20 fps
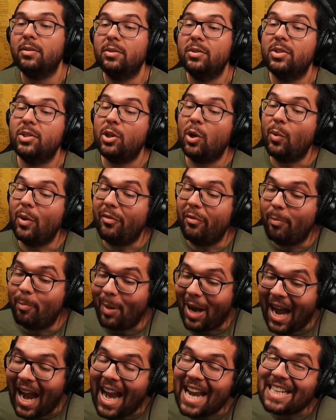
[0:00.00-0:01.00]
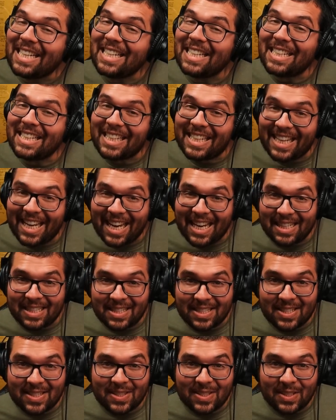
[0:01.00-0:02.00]
So if Biden
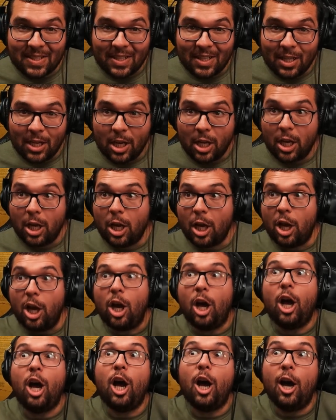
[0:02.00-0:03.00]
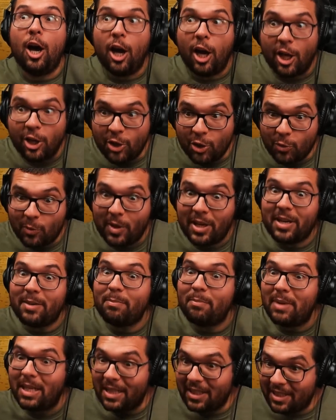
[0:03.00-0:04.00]
gets a hundred
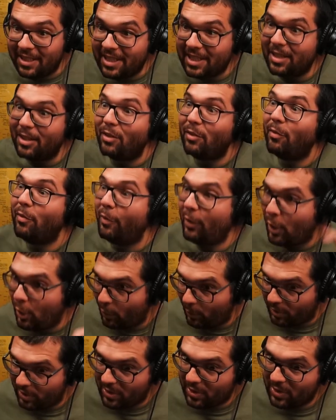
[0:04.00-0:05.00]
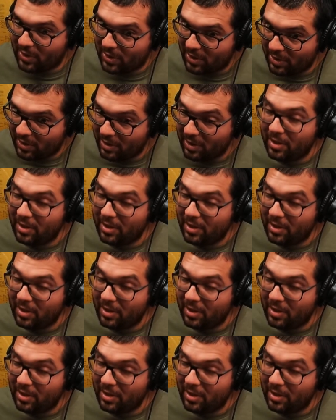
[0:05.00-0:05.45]
million votes